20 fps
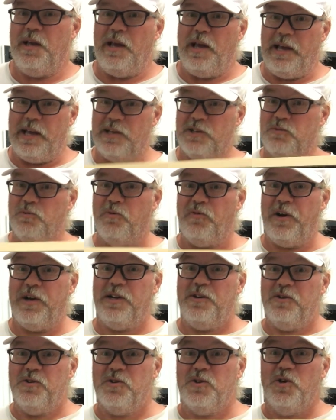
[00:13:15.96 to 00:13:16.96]
I guess we'll find
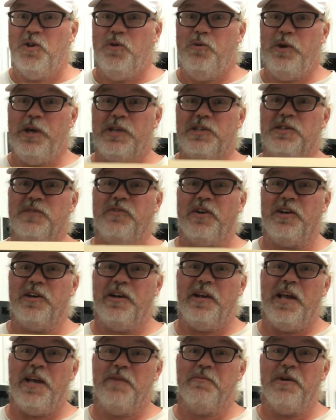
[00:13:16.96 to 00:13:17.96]
out in 2 weeks if I got
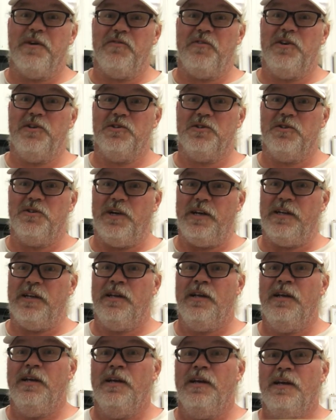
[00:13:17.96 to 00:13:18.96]
egg in my face or
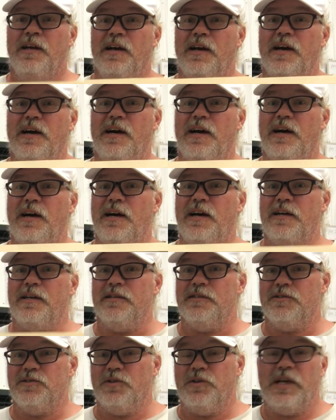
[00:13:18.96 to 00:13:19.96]

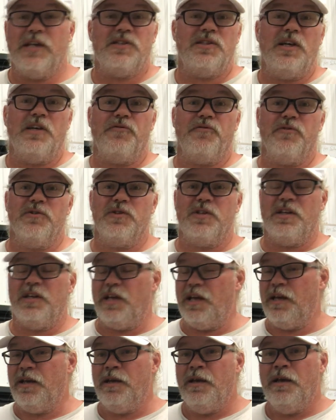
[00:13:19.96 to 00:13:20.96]
not. So that's it for
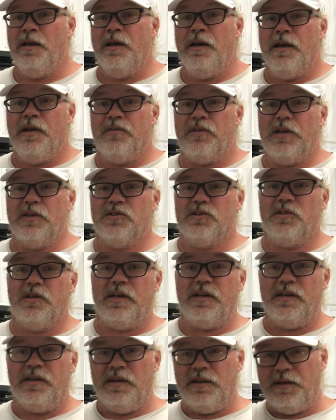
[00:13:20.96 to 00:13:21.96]
today. Thanks a
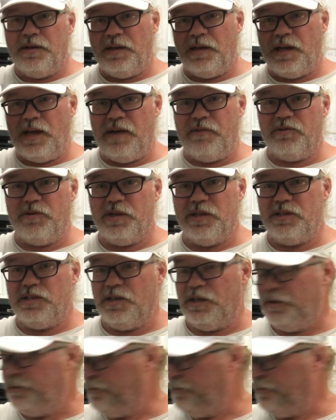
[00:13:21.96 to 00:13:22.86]
lot. Have a great day.